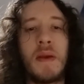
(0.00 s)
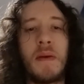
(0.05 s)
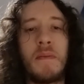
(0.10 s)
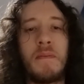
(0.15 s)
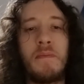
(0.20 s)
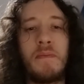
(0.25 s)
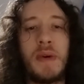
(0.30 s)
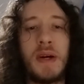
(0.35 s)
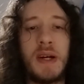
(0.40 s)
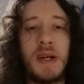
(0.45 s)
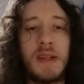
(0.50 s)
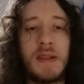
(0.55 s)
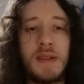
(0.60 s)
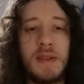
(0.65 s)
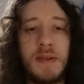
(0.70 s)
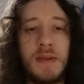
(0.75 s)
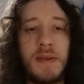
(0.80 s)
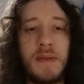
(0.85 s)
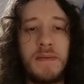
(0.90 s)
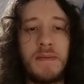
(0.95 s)
but
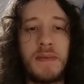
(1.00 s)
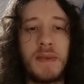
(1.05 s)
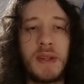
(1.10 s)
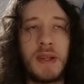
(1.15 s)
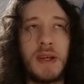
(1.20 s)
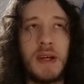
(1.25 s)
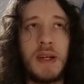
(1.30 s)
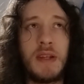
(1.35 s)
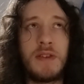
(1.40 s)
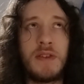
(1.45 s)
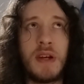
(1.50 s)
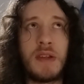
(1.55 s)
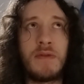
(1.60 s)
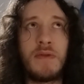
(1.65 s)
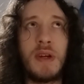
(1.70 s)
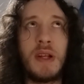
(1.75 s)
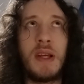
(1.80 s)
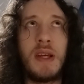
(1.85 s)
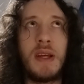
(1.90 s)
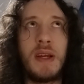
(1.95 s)
it's not
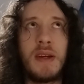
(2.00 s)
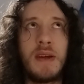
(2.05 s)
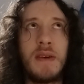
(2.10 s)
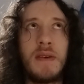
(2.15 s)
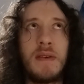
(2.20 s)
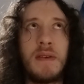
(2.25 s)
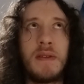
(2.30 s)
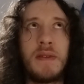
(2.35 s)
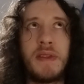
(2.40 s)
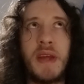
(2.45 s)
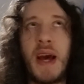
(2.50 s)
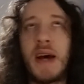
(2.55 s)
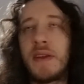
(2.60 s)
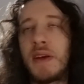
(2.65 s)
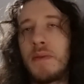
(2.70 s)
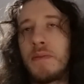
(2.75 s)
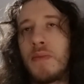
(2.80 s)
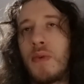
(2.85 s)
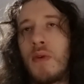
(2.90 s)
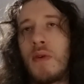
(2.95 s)
really that
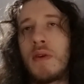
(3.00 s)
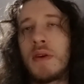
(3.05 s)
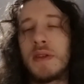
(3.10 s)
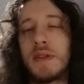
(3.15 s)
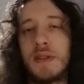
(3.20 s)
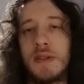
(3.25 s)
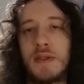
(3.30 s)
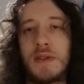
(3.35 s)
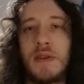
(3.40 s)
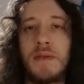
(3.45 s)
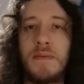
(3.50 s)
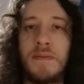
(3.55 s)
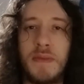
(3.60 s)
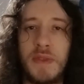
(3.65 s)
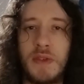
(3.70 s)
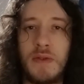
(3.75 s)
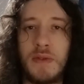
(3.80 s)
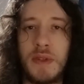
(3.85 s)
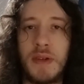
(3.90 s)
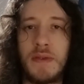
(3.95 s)
important
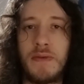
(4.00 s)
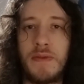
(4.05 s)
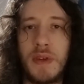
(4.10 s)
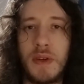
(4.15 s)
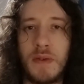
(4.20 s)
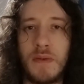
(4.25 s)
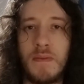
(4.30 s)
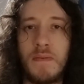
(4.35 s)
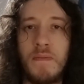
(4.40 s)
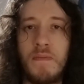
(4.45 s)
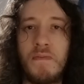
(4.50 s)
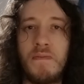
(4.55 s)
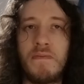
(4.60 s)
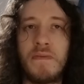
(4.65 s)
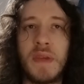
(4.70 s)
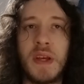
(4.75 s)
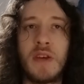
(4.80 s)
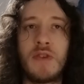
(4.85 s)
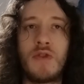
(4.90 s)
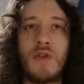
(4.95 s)
to the view.
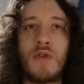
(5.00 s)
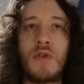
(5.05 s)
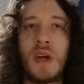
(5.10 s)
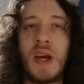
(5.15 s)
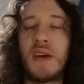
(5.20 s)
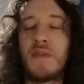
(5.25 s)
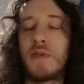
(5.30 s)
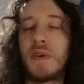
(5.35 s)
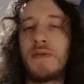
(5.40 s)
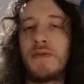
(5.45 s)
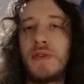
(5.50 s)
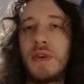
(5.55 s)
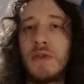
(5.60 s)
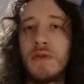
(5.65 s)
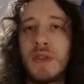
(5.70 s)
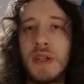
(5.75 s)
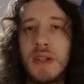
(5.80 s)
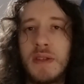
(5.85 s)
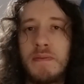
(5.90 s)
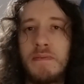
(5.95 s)
So you can refute
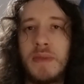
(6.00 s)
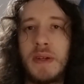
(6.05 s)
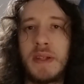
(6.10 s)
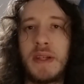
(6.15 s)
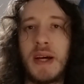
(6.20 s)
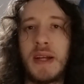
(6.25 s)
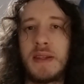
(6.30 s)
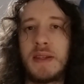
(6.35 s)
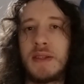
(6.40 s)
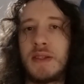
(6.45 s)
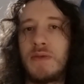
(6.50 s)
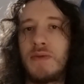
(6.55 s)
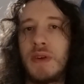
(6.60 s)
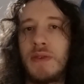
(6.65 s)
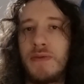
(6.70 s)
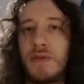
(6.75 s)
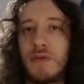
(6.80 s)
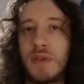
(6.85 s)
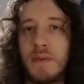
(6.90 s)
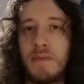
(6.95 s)
it, but that doesn't
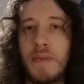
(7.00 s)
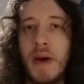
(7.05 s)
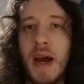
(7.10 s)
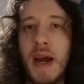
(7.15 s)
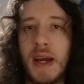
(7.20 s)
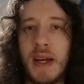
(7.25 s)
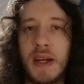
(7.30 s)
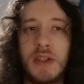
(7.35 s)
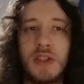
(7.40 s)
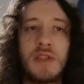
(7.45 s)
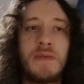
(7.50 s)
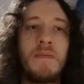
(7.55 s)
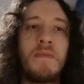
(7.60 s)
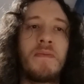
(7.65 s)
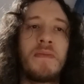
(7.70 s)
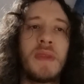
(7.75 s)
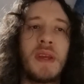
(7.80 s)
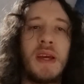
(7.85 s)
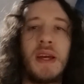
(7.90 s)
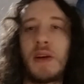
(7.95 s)
refute the package.
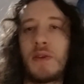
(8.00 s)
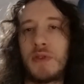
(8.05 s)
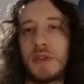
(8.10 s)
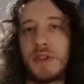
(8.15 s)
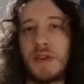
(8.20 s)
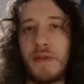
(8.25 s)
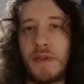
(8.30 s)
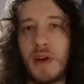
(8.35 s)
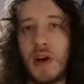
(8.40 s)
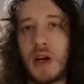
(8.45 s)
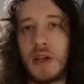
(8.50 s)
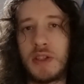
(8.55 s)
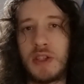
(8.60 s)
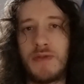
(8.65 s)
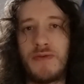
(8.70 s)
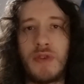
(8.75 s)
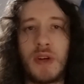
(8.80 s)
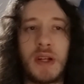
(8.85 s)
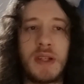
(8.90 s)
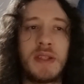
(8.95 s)
In Christian theology,
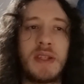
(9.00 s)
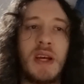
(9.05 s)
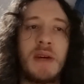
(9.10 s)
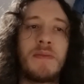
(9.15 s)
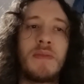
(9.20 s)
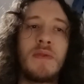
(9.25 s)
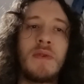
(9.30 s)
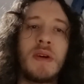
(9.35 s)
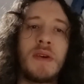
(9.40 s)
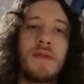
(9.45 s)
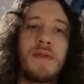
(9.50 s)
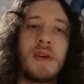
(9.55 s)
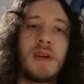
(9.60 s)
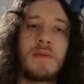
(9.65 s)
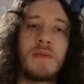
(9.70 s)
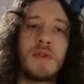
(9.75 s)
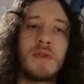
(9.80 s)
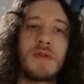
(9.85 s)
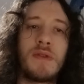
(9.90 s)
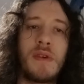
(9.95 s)
for example, I think
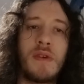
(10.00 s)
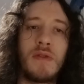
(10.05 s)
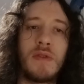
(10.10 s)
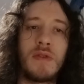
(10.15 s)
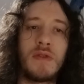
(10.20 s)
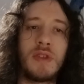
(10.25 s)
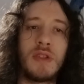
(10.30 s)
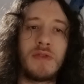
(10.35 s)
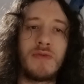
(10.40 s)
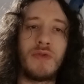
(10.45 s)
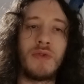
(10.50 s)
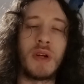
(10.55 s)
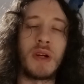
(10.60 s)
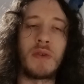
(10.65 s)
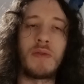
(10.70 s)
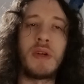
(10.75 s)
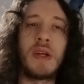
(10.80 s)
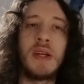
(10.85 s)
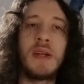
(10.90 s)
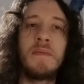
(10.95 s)
most theologians will
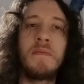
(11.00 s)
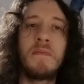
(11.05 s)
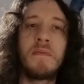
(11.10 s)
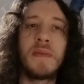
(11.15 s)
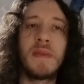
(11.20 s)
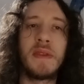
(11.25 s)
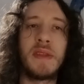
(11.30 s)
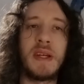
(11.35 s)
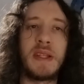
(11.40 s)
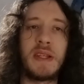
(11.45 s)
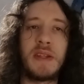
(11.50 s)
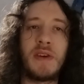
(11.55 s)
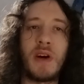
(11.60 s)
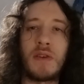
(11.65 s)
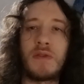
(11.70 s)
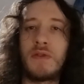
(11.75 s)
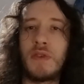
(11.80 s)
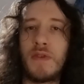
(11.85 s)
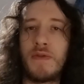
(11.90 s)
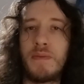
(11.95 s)
agree that the
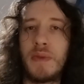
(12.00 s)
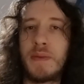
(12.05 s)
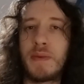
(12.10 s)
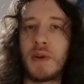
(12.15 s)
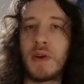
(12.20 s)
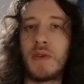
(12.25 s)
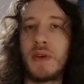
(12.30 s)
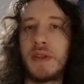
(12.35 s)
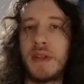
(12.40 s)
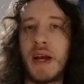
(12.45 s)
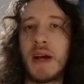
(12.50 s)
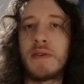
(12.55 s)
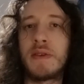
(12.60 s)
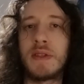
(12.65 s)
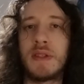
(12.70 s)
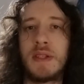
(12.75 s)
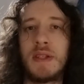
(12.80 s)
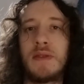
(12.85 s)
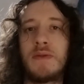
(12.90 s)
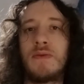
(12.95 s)
doctrine of biblical
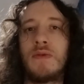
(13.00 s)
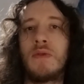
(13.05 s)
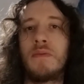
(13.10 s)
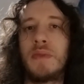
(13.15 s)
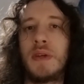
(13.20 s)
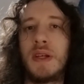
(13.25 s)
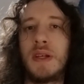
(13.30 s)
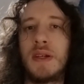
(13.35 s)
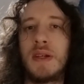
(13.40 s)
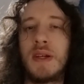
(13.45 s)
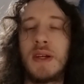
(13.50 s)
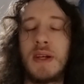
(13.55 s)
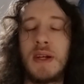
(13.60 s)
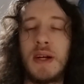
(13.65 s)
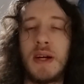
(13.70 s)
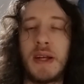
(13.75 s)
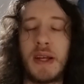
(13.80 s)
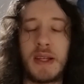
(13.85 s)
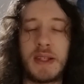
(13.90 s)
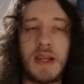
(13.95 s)
inerrancy will be
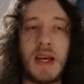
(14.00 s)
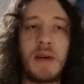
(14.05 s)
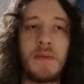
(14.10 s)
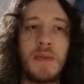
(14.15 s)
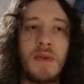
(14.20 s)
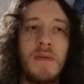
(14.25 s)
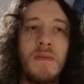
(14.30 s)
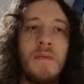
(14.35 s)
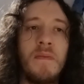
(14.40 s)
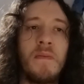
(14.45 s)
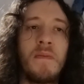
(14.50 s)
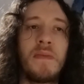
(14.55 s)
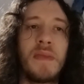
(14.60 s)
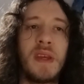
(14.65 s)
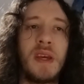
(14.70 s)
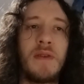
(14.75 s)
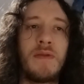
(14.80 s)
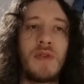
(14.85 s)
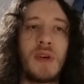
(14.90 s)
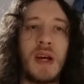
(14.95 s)
an example.
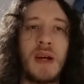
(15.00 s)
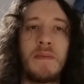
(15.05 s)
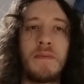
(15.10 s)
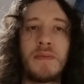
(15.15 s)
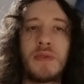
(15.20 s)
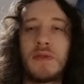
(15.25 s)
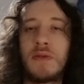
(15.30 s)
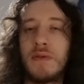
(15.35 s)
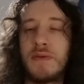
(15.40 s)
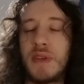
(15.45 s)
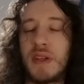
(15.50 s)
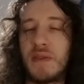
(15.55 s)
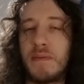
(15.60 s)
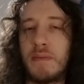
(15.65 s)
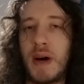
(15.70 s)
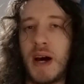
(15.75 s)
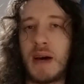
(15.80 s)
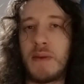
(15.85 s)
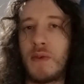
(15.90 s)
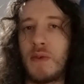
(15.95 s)
If you can prove that the
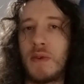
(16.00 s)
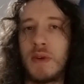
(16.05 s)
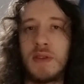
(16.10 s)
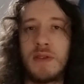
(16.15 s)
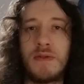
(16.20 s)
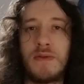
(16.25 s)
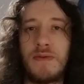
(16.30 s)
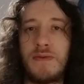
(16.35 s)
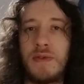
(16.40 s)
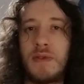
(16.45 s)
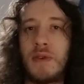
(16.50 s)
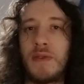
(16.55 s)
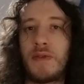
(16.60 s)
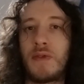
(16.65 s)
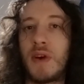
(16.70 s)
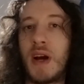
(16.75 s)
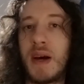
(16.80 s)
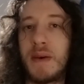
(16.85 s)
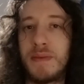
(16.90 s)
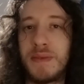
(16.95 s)
Bible is full of
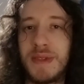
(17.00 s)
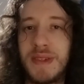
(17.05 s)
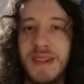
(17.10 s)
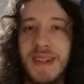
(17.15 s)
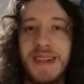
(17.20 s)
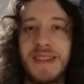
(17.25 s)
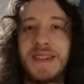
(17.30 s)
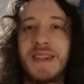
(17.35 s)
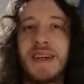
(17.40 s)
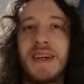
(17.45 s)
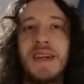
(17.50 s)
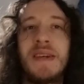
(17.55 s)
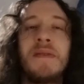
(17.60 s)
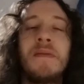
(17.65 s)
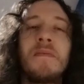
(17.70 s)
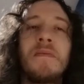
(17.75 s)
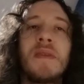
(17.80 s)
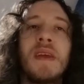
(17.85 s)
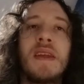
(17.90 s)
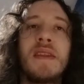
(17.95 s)
crap, let's say,
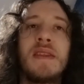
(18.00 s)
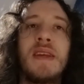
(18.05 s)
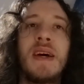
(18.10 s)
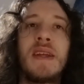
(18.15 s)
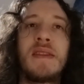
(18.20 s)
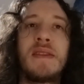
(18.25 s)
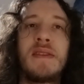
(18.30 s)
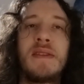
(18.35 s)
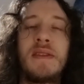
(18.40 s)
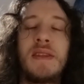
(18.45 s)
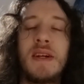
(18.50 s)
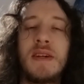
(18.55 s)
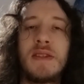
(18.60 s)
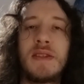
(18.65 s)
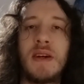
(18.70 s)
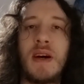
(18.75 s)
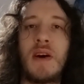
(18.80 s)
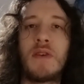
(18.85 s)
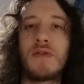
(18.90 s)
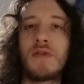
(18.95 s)
that doesn't
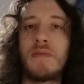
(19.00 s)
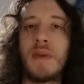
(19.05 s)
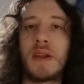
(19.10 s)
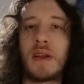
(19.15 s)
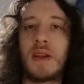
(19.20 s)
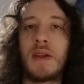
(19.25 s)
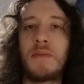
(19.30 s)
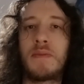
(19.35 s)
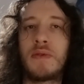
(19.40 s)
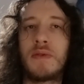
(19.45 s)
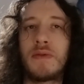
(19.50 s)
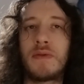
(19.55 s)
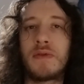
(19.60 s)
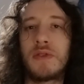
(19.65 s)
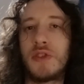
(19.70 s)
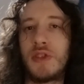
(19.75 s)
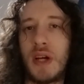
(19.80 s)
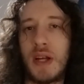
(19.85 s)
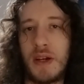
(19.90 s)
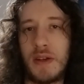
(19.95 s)
automatically prove
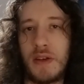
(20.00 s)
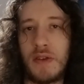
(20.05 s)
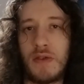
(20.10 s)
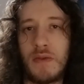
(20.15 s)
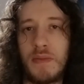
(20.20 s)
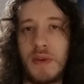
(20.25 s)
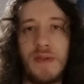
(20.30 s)
Christianity to be